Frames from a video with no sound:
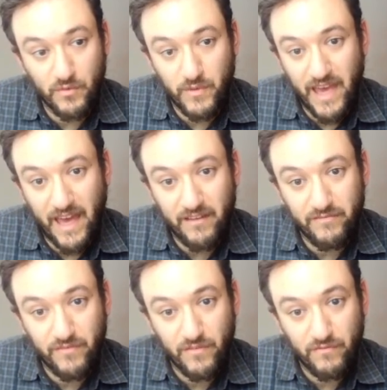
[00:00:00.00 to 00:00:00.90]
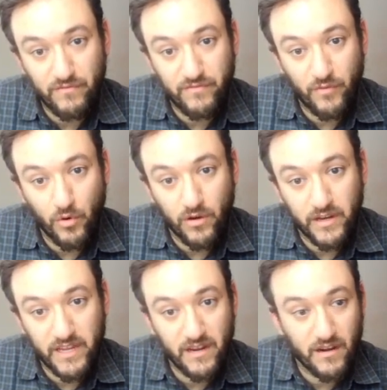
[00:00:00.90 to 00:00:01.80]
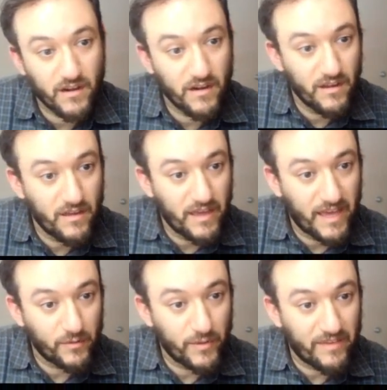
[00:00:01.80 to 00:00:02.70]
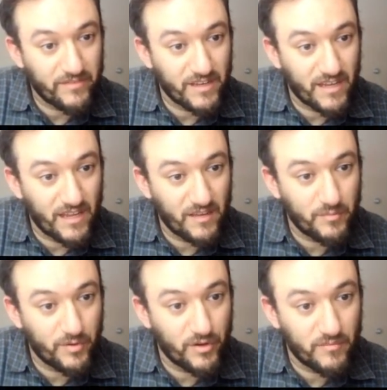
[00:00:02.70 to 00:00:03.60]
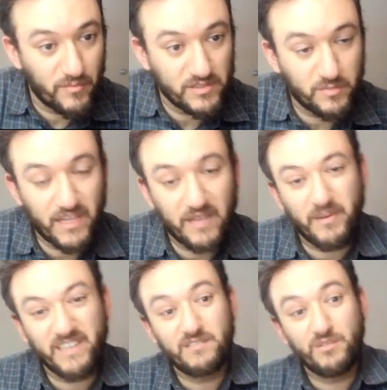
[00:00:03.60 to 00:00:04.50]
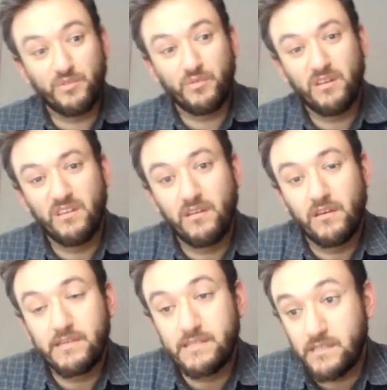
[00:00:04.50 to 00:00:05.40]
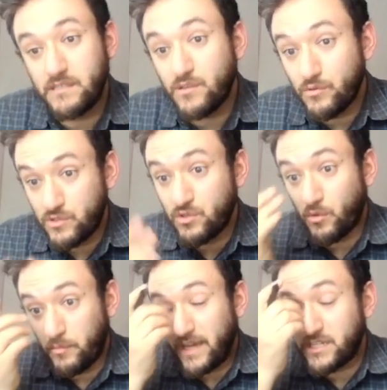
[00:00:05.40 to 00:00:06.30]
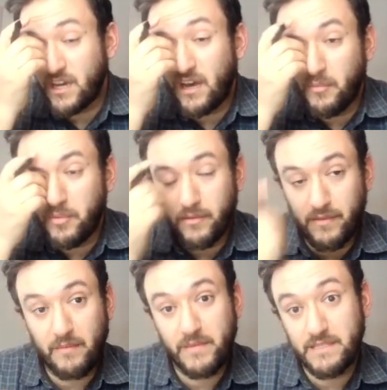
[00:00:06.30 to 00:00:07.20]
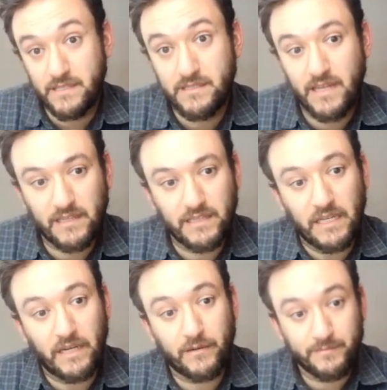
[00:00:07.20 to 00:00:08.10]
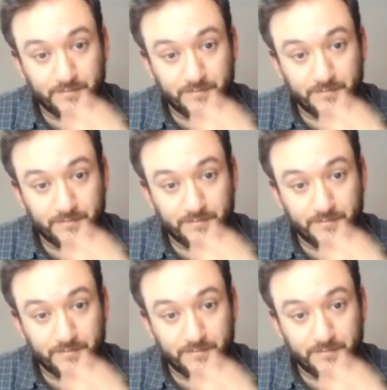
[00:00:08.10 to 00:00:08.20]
we have 4 here, and we have an input multiplied by 2. Since those don't match up, that means it's not linear.